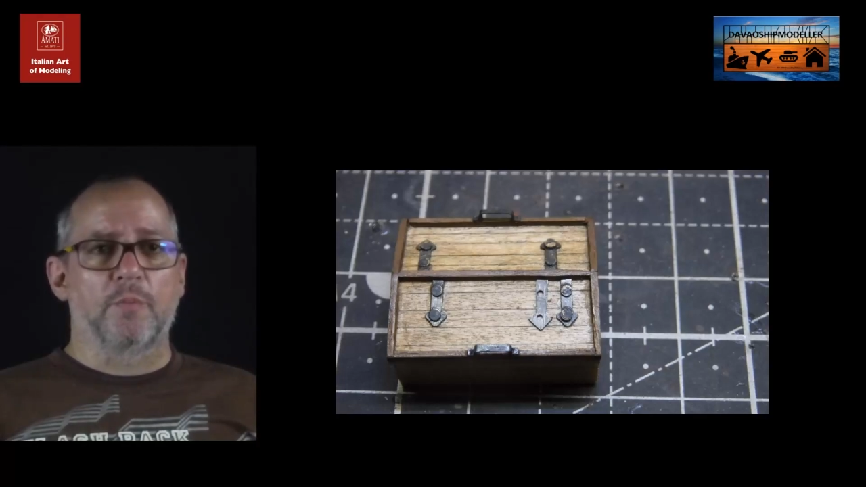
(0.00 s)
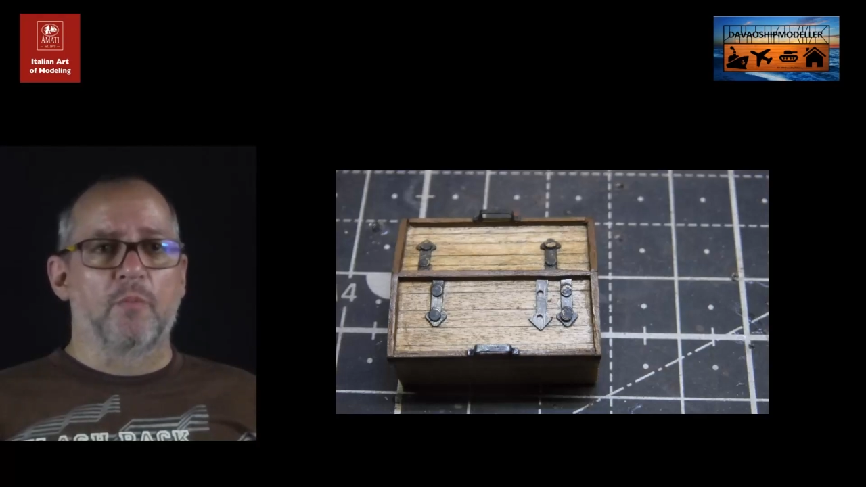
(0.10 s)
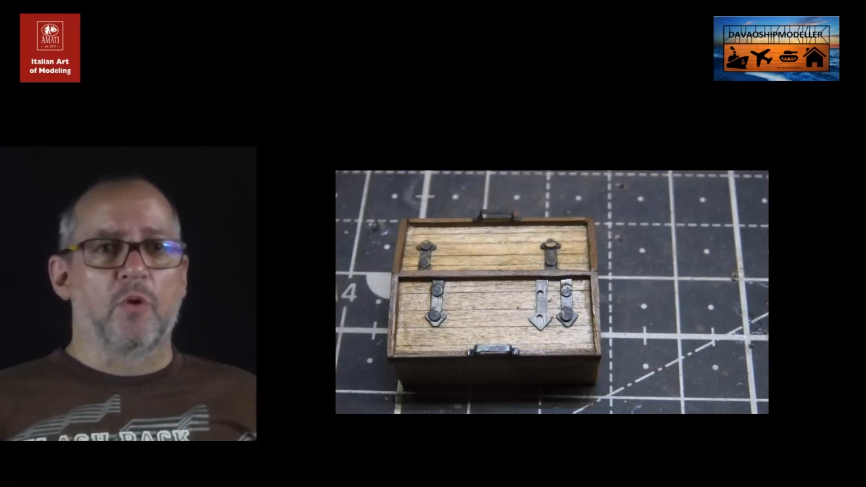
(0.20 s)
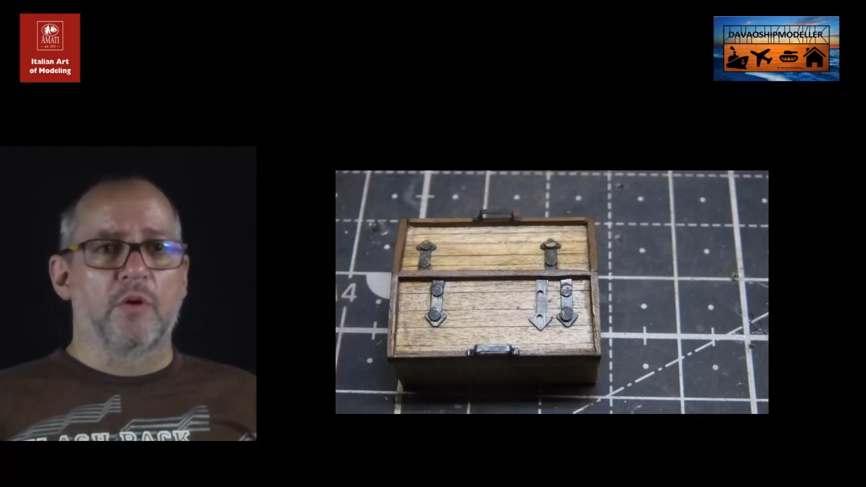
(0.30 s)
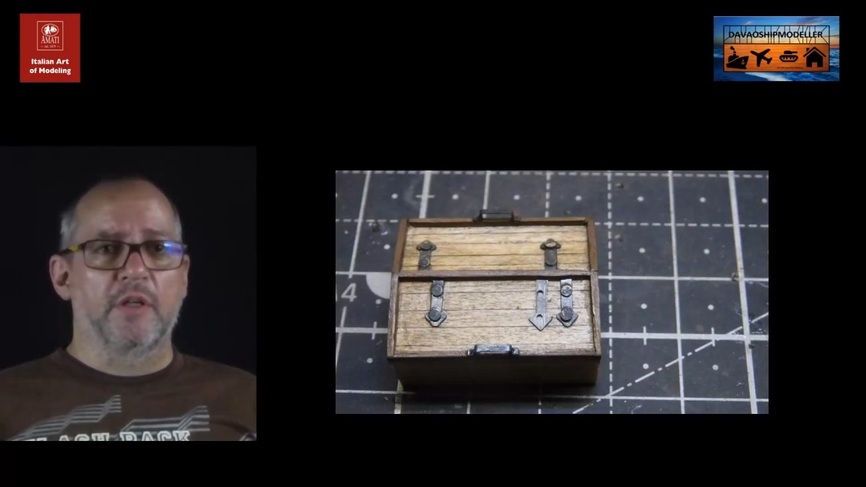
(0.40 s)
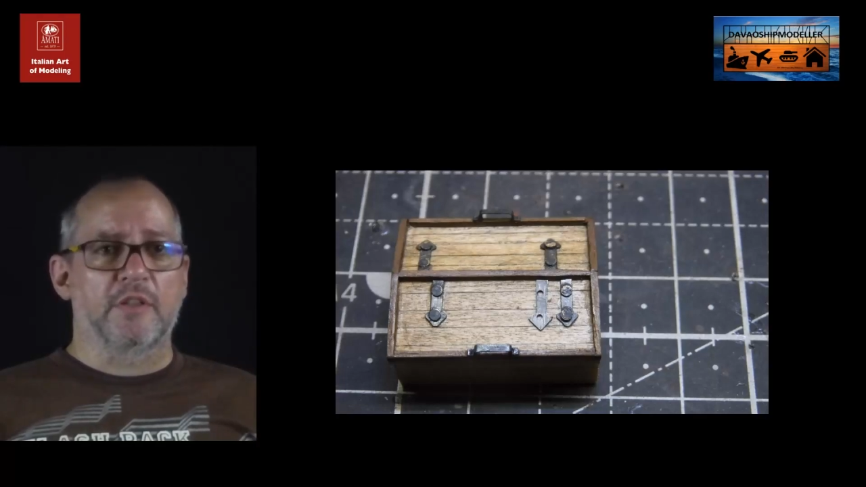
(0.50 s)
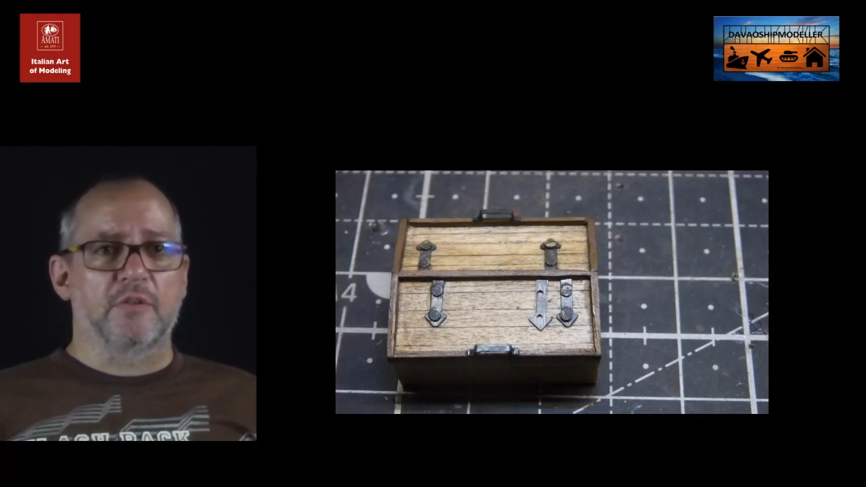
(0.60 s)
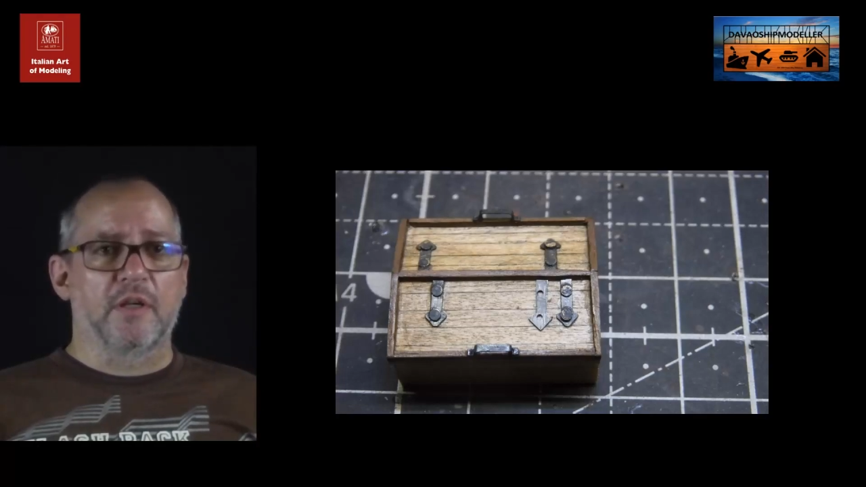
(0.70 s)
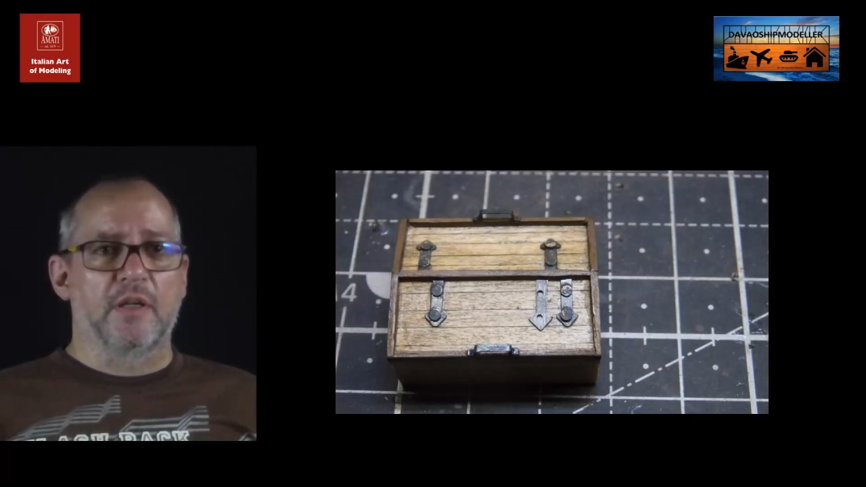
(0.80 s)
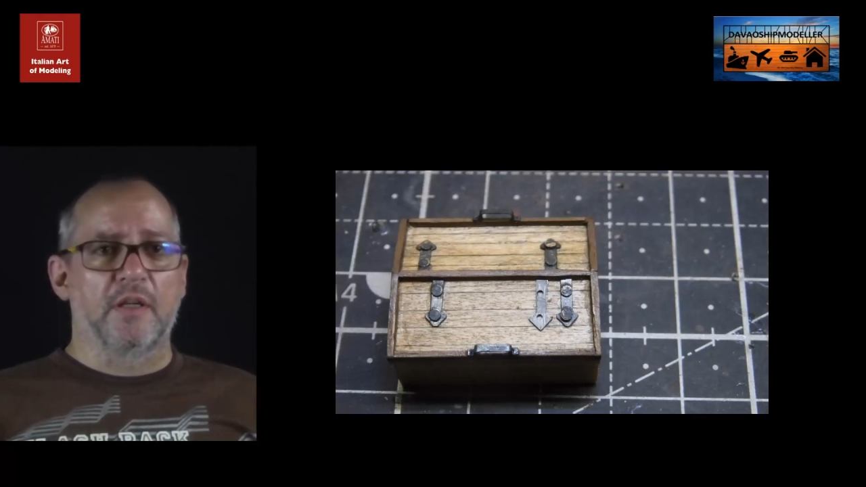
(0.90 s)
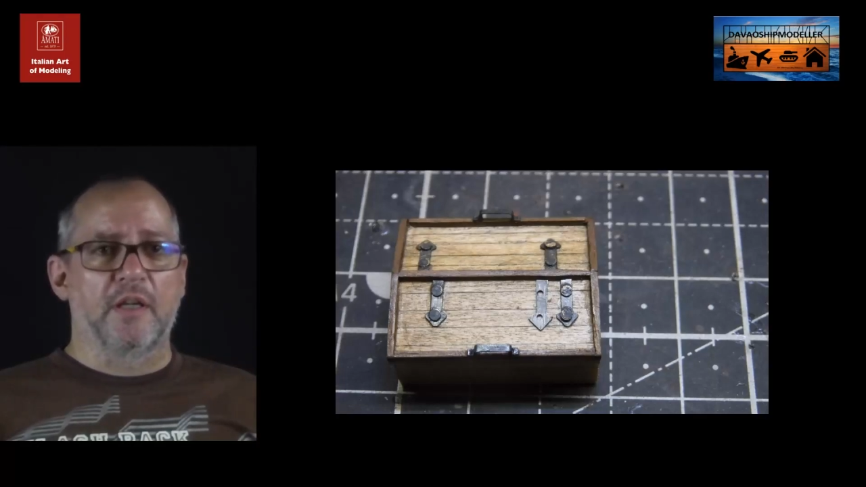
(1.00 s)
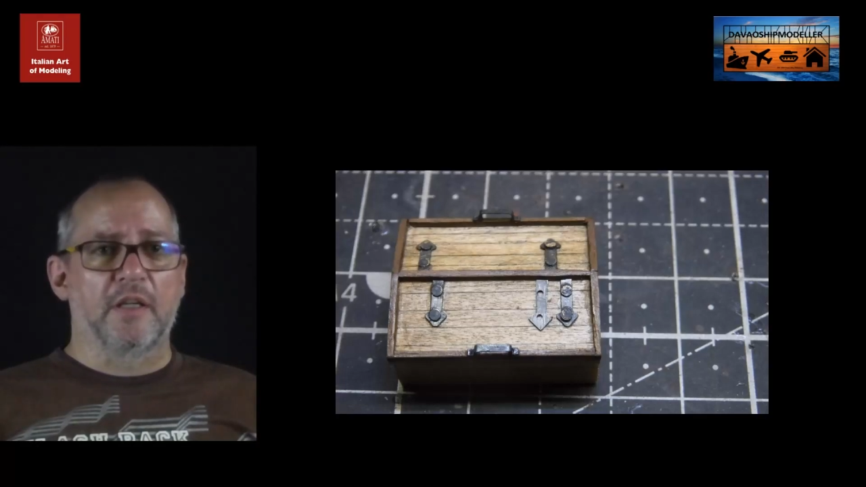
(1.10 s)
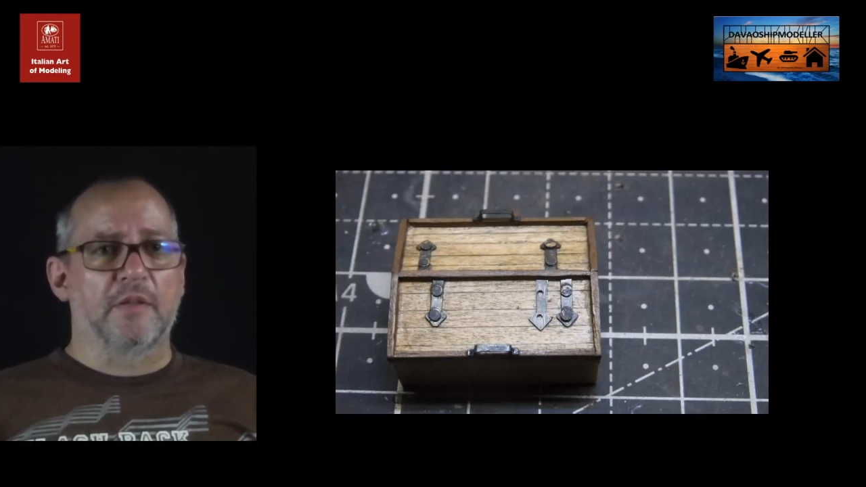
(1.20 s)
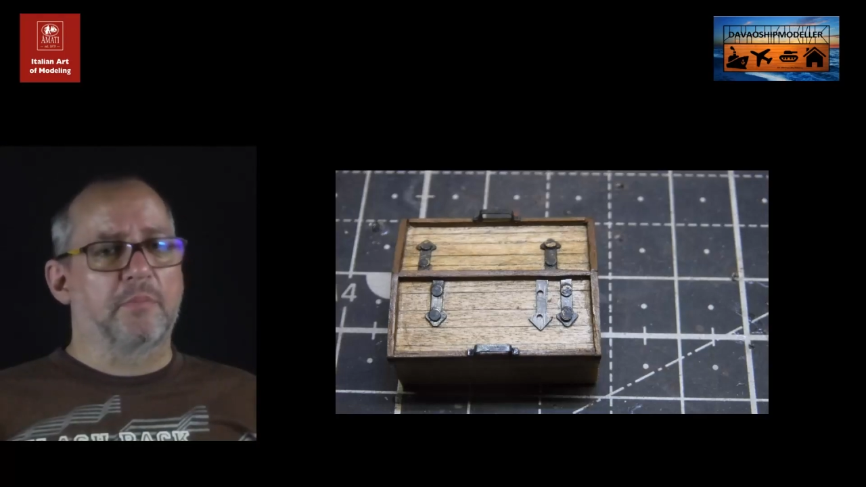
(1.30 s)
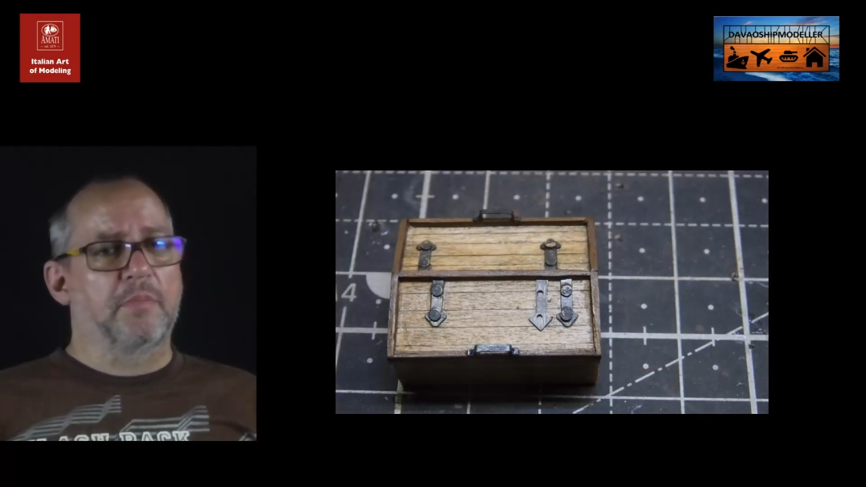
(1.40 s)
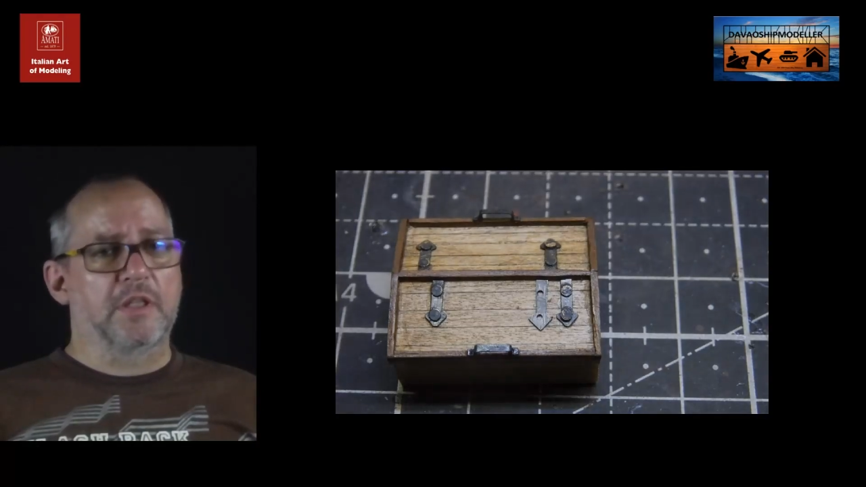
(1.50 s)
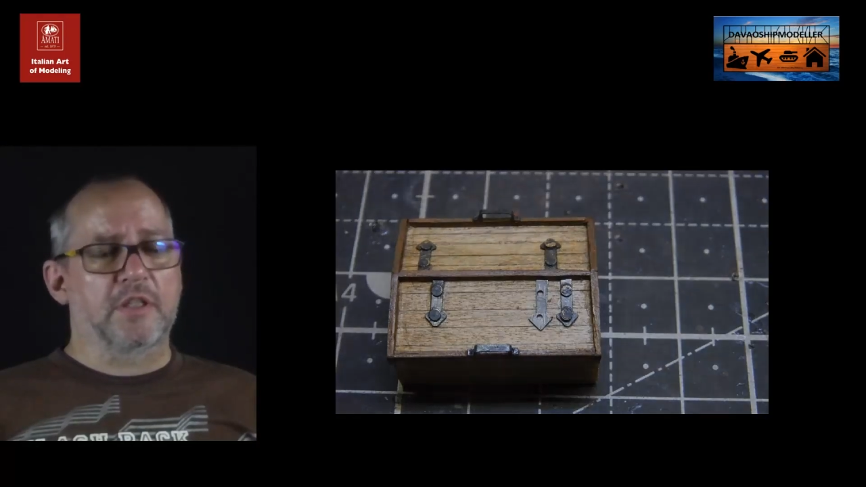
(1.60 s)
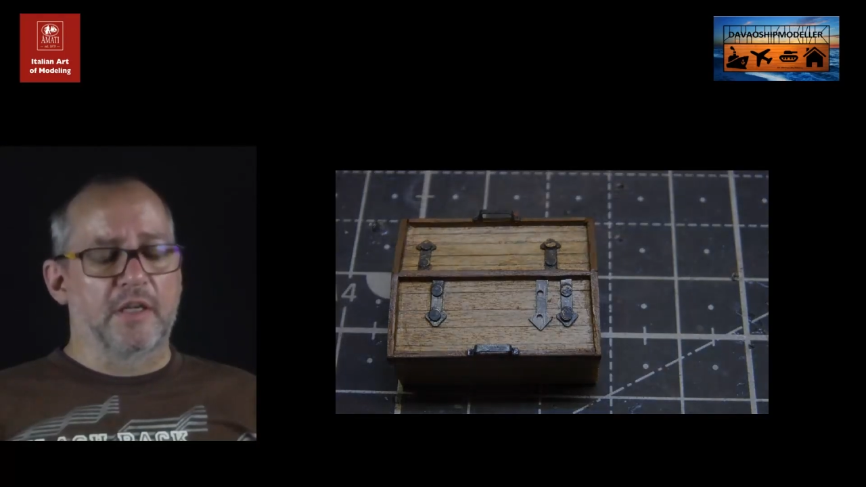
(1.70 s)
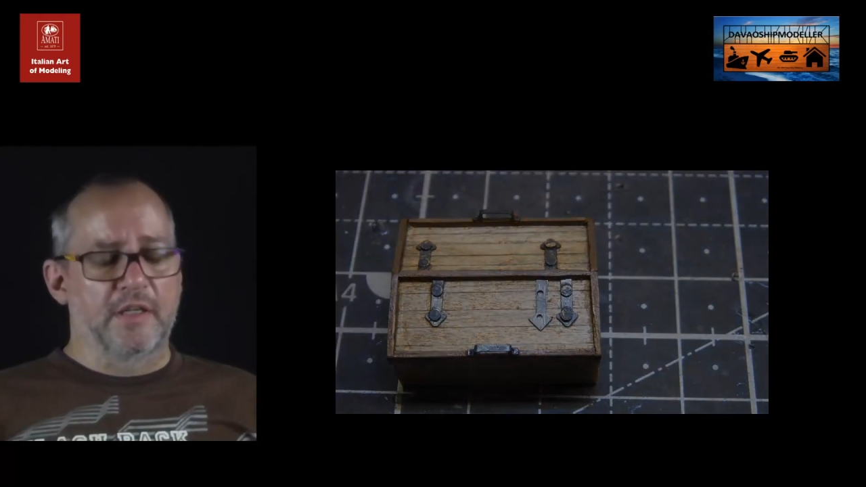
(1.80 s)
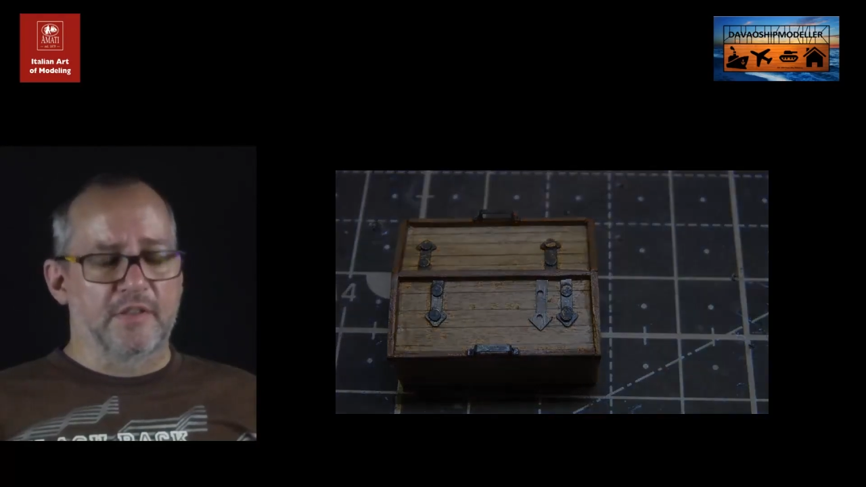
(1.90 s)
more natural and much
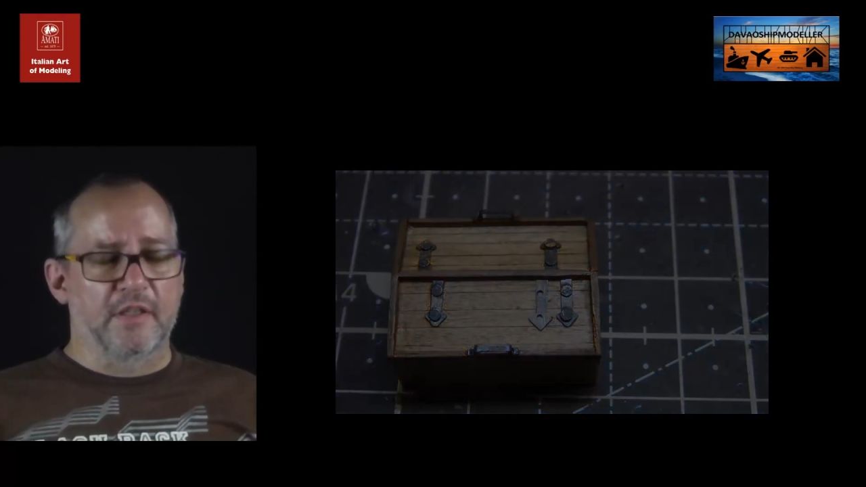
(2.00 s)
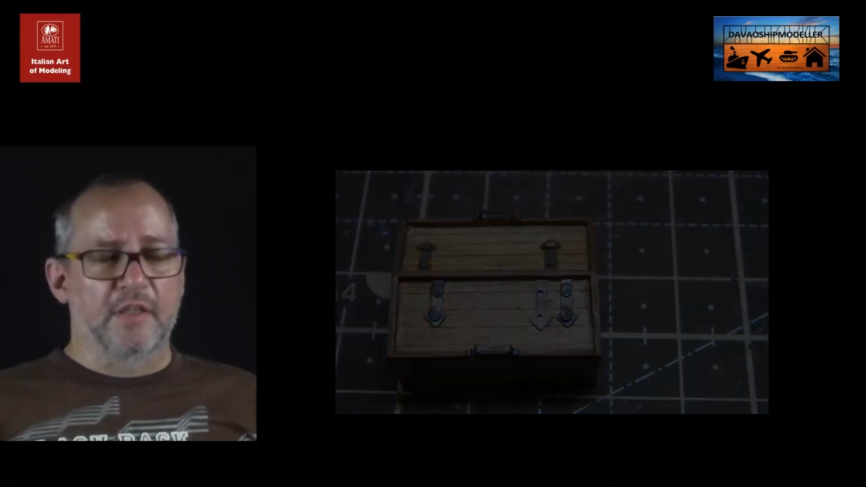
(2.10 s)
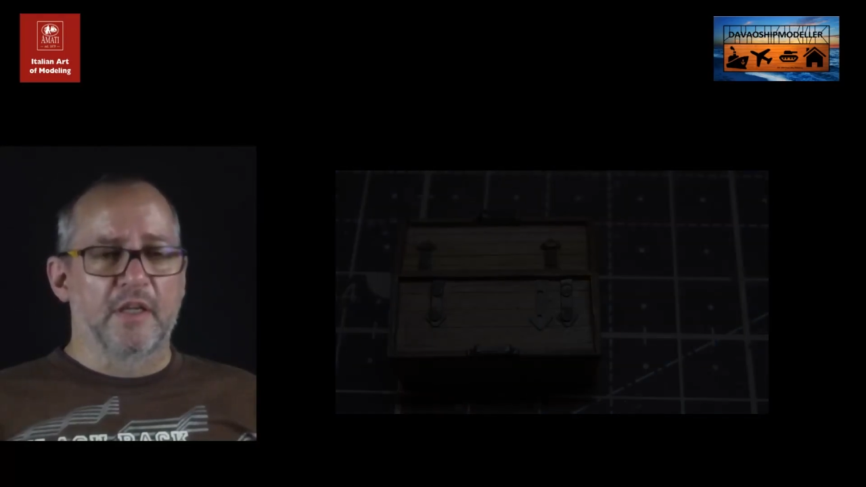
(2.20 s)
nicer.